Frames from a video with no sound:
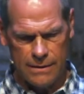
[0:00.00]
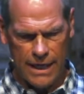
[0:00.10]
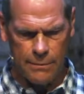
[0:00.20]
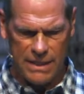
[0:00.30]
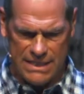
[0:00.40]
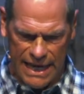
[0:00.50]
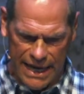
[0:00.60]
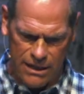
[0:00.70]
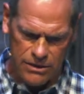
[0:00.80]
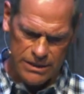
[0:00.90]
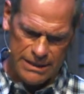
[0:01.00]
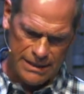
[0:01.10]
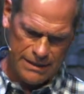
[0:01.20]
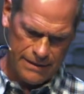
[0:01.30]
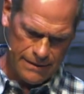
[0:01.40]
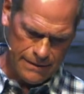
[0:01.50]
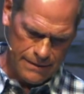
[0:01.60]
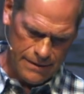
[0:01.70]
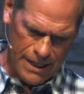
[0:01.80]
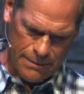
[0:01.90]
I'm entangled.
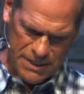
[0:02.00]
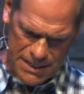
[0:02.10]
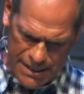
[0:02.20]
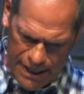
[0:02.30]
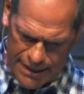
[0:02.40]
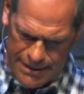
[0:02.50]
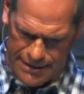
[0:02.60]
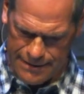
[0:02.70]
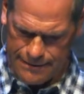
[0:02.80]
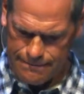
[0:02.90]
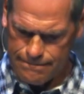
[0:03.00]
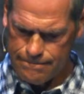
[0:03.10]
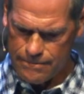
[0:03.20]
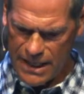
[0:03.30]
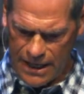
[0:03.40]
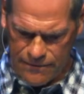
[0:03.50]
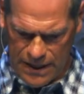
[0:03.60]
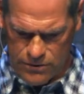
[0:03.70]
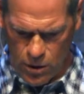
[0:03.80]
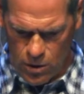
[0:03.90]
I'm stuck. I
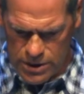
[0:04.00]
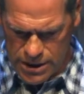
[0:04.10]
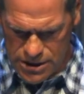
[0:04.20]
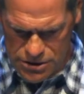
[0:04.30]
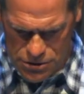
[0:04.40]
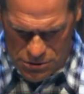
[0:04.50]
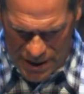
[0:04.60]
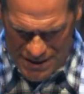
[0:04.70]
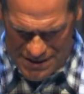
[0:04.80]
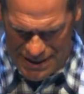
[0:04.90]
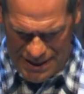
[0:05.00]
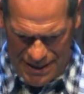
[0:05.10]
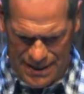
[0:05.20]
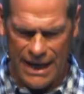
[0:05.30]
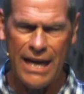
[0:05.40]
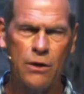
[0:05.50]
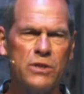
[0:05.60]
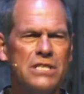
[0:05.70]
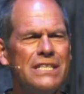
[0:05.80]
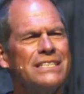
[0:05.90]
found only distress and
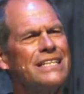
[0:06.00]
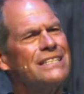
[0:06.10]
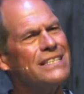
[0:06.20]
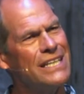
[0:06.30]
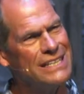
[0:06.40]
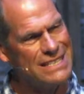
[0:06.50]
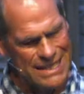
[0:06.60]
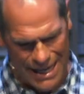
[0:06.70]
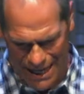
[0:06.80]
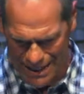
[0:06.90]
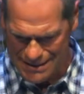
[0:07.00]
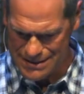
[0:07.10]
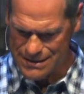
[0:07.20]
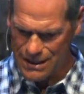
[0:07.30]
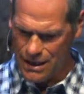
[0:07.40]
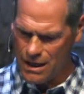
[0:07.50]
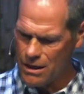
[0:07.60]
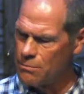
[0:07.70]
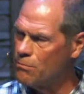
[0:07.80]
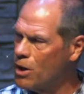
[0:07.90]
anguish. This is intense
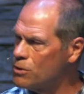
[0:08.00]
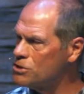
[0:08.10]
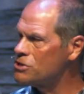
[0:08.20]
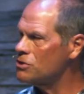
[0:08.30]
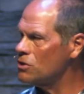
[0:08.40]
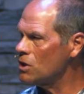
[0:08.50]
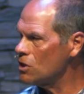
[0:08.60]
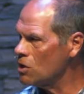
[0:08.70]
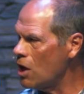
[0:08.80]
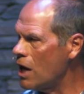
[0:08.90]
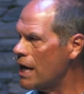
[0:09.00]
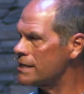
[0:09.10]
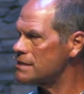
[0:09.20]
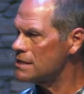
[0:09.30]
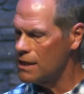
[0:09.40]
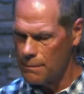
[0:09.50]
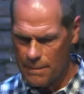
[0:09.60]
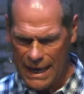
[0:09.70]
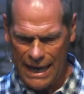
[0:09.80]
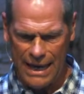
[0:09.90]
emotional loss,
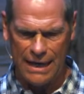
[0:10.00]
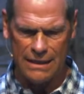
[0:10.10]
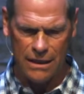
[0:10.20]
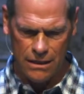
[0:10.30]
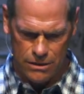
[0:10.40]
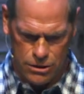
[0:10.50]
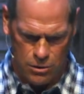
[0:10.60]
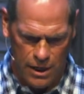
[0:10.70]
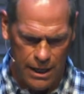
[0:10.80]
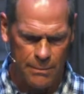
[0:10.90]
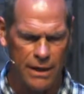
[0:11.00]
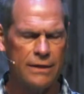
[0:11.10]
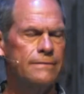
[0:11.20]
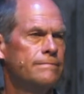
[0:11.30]
pain, trauma.